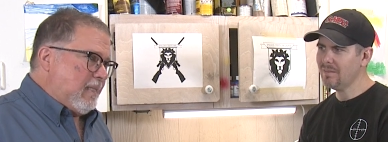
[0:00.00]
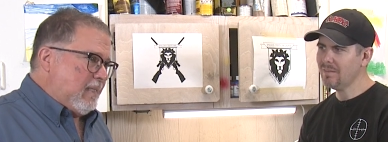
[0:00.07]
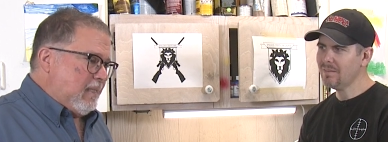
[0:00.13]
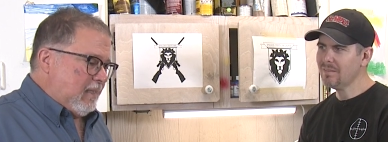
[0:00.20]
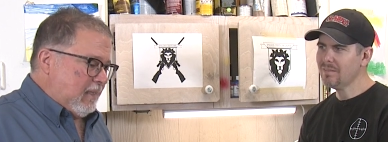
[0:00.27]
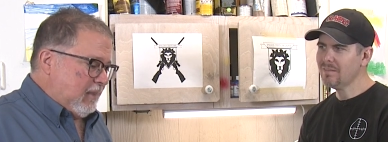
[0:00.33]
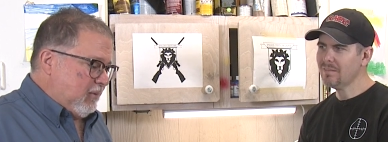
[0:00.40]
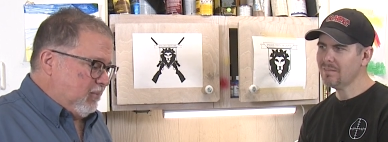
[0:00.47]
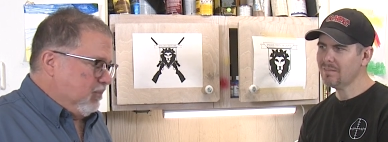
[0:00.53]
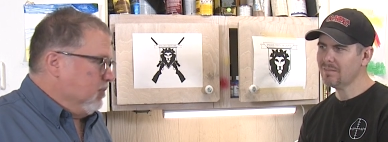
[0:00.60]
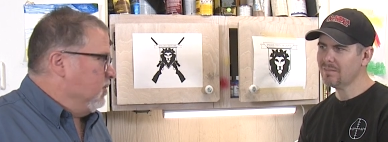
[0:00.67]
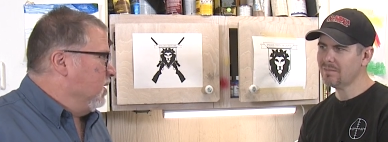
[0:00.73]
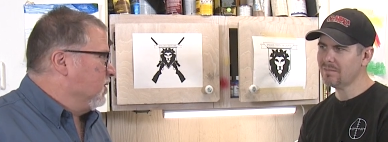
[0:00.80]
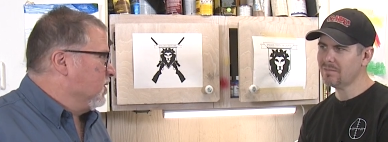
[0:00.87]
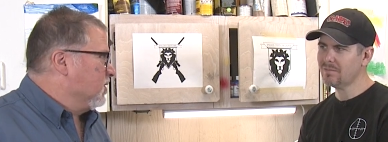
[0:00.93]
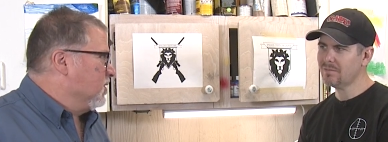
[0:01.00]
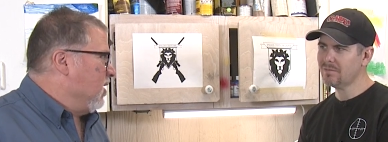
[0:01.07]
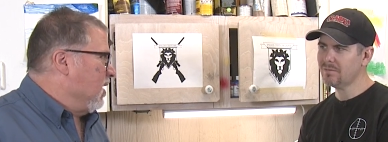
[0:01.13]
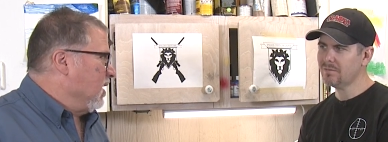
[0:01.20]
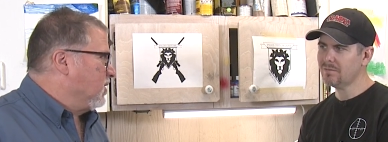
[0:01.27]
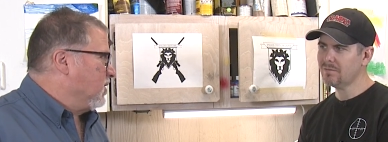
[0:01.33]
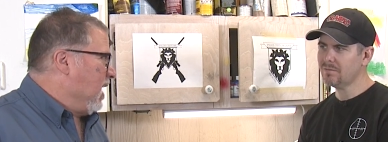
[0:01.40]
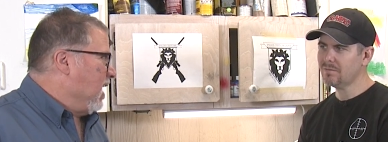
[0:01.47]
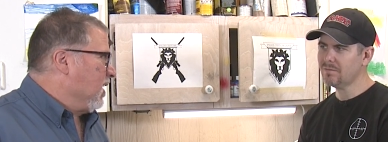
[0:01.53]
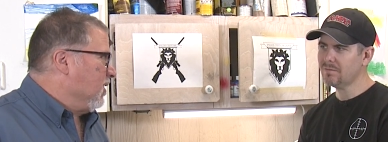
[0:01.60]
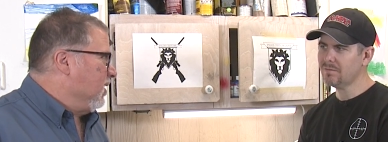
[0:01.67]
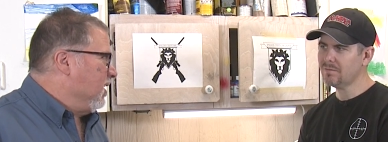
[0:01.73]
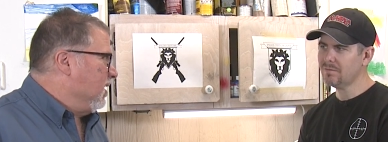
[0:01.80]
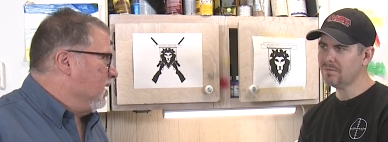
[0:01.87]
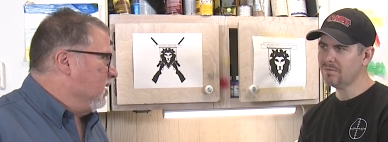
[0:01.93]
Speaker 1: Uh, this is not
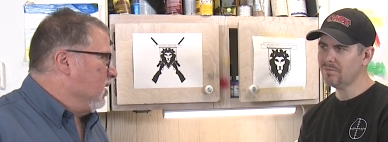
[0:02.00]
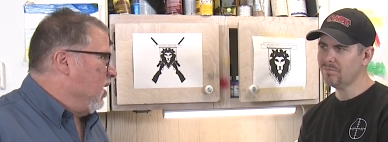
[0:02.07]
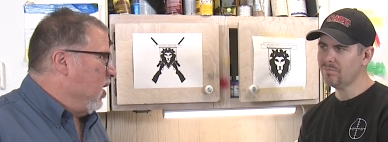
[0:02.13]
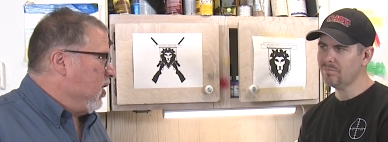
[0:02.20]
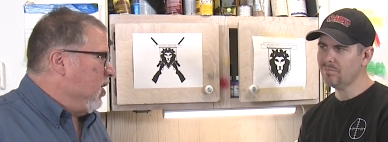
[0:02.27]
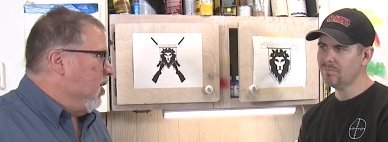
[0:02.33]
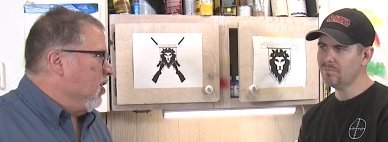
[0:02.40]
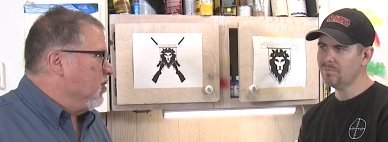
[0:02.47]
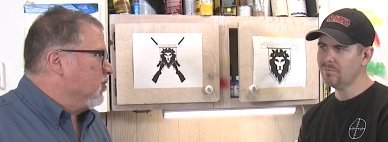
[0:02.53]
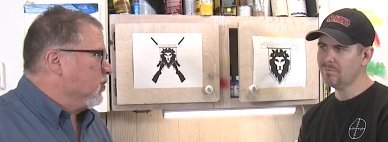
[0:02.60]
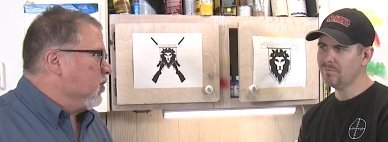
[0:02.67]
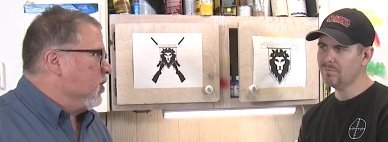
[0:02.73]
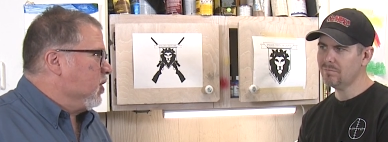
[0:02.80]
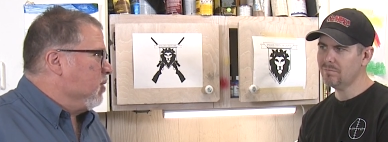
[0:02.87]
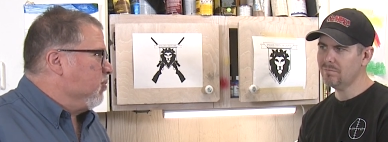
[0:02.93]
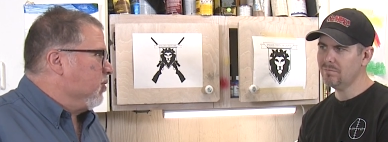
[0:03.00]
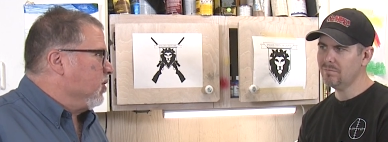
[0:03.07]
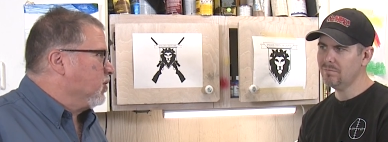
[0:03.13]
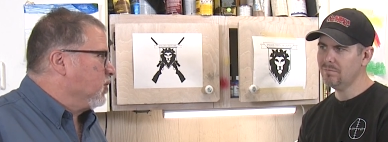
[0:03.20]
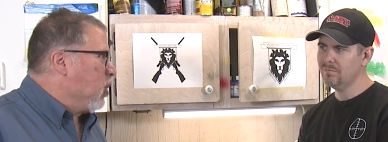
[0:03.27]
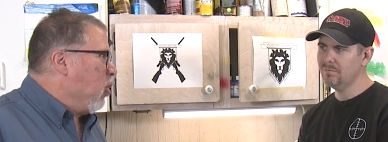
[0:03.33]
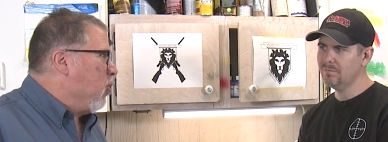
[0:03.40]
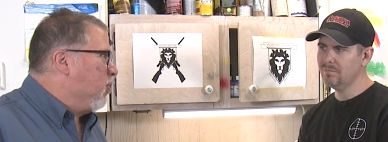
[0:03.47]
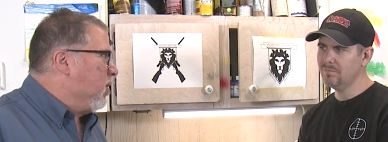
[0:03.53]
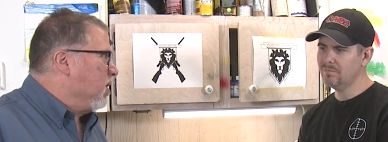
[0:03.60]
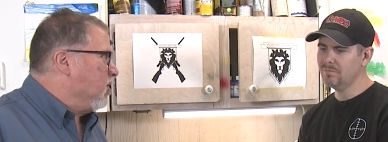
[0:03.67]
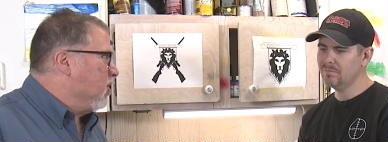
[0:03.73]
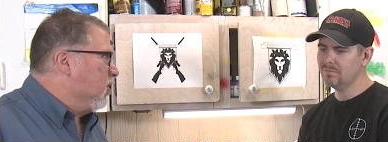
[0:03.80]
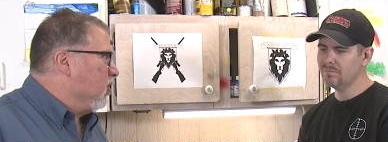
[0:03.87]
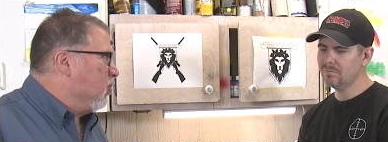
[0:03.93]
exactly a gun, so you can put a scope
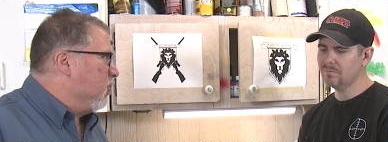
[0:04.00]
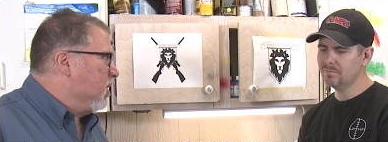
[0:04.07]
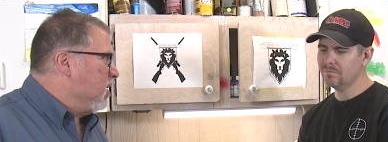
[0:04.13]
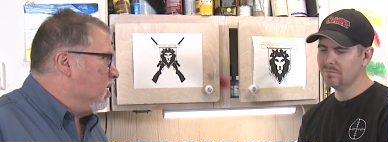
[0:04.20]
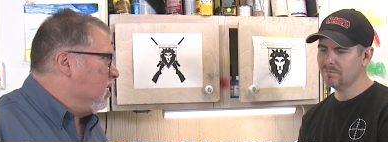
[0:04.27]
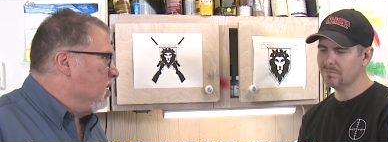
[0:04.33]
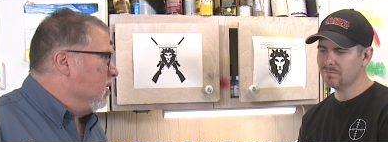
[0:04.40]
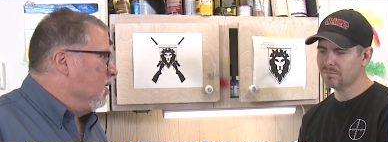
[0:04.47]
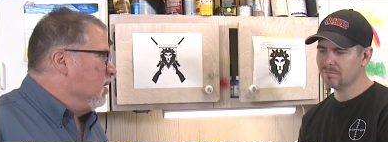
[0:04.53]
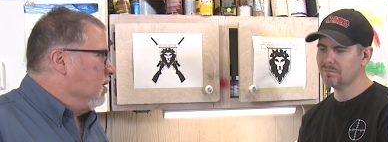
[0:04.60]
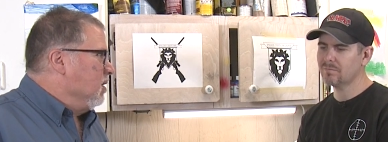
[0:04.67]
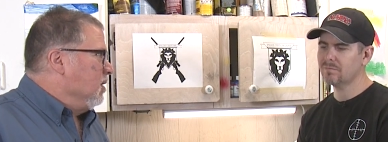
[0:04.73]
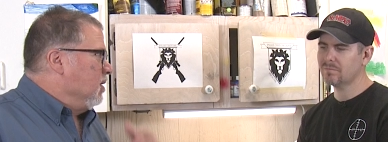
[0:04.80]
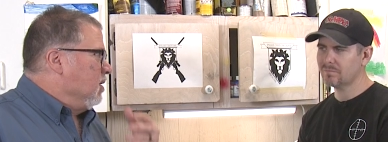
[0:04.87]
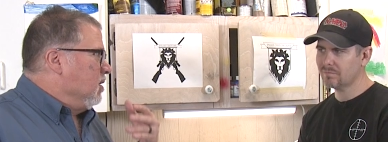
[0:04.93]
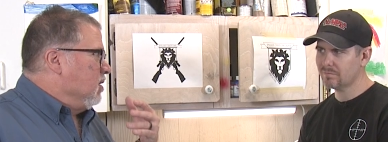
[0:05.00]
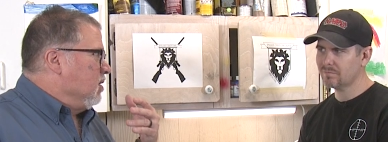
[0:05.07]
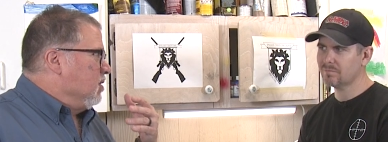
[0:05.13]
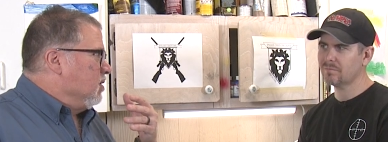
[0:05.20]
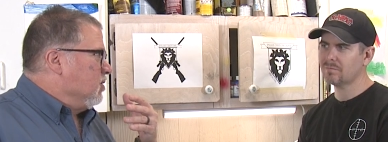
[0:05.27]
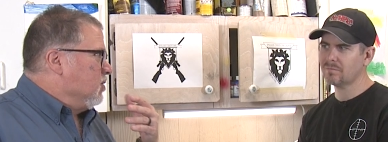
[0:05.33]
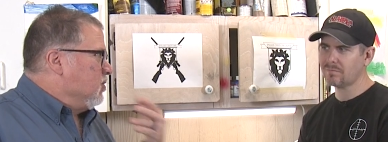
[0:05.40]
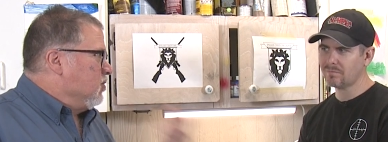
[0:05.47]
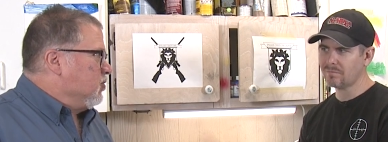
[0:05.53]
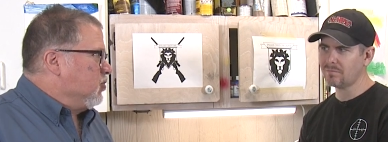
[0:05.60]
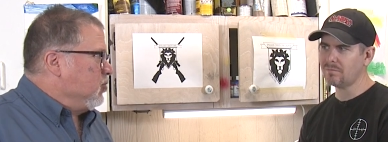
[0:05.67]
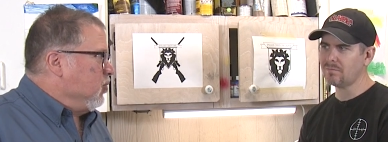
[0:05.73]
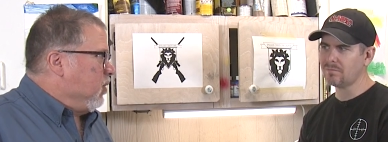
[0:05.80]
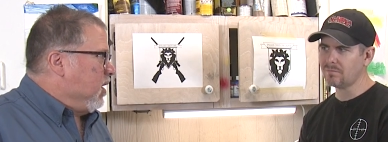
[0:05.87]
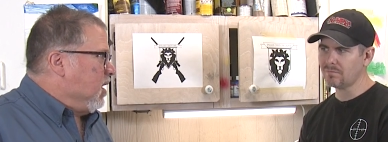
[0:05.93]
and you're going to be
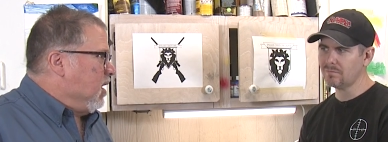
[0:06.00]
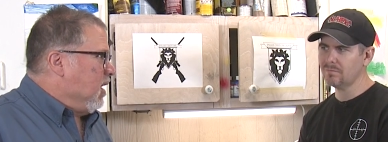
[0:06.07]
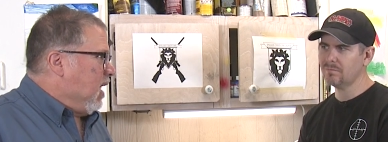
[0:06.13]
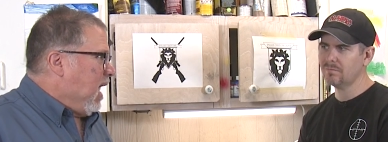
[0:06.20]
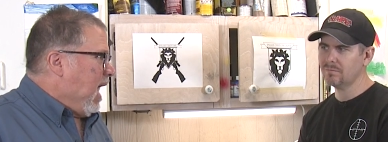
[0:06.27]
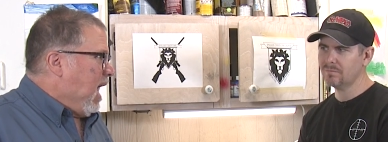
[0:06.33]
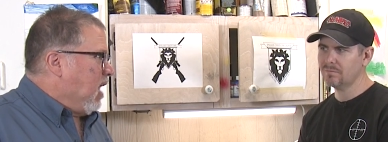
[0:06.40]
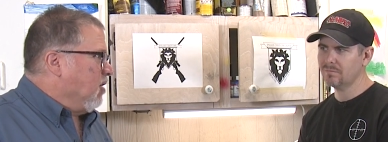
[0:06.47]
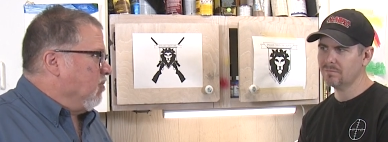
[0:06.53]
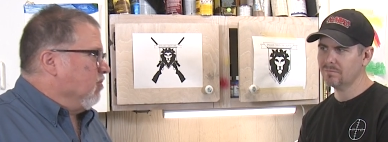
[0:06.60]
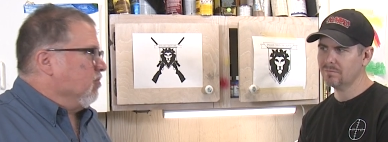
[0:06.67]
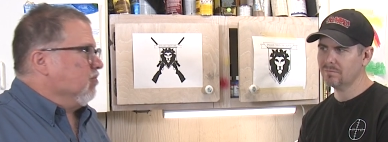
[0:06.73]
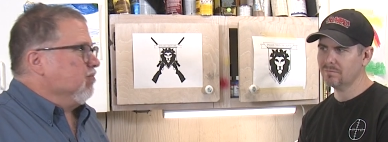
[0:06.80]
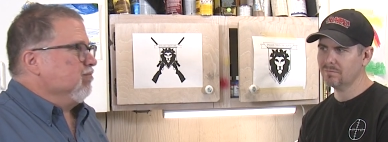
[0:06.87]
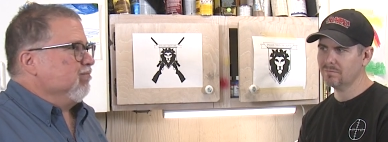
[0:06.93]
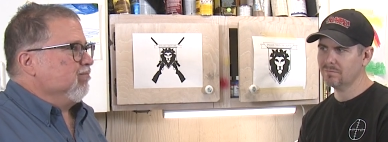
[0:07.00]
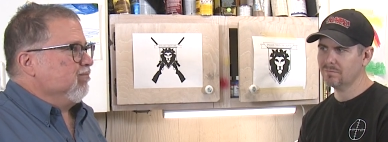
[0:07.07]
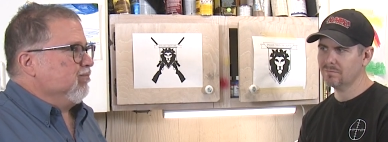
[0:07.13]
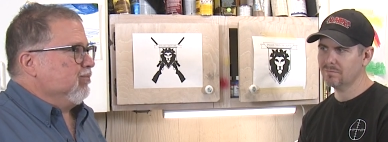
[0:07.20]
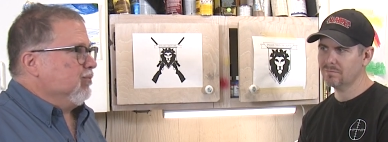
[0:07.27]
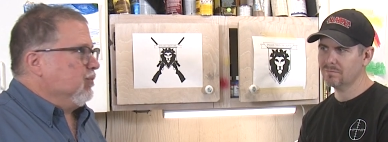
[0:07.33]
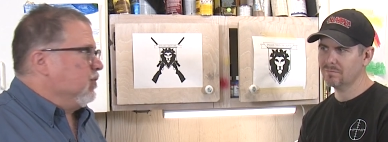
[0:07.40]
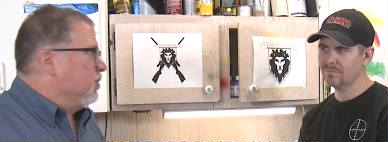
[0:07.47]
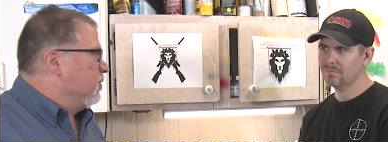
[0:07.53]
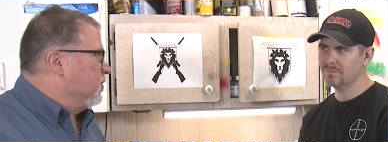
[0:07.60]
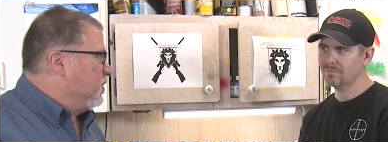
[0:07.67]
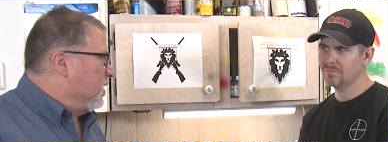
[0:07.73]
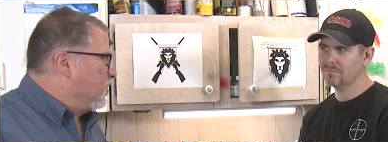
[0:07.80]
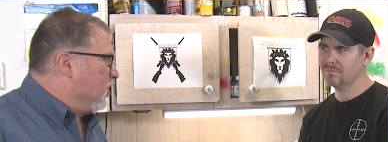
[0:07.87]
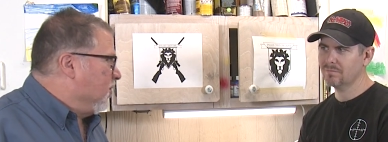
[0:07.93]
shooting at
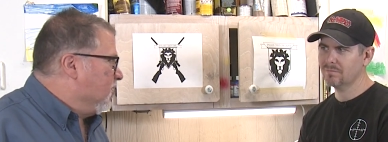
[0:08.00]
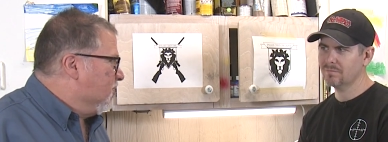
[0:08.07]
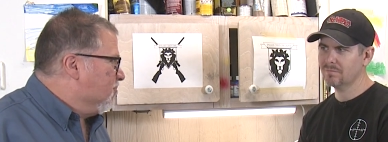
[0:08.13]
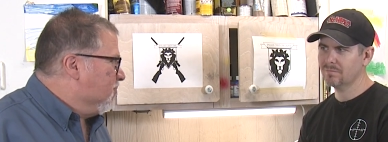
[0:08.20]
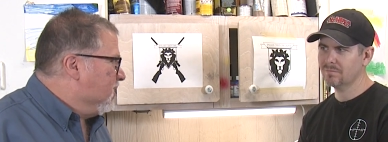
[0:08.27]
600